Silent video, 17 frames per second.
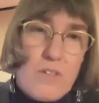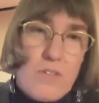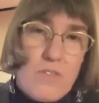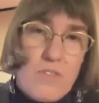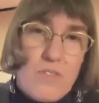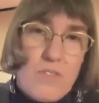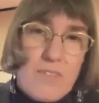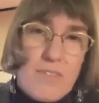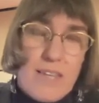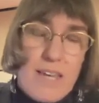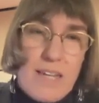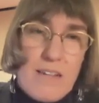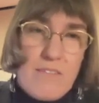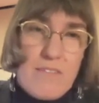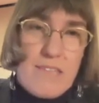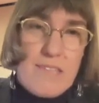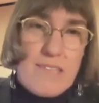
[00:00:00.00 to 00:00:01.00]
So it's kind
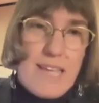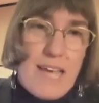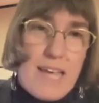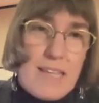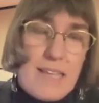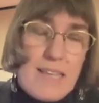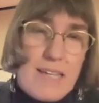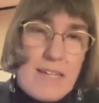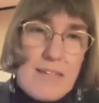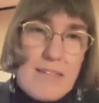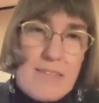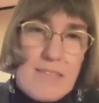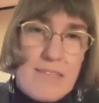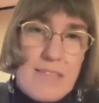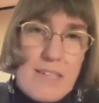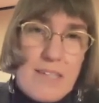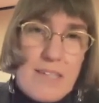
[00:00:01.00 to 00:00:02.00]
of the sad
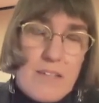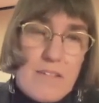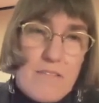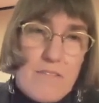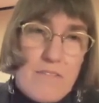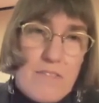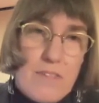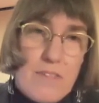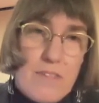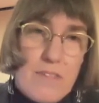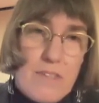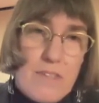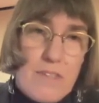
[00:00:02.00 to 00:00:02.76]
legacy of the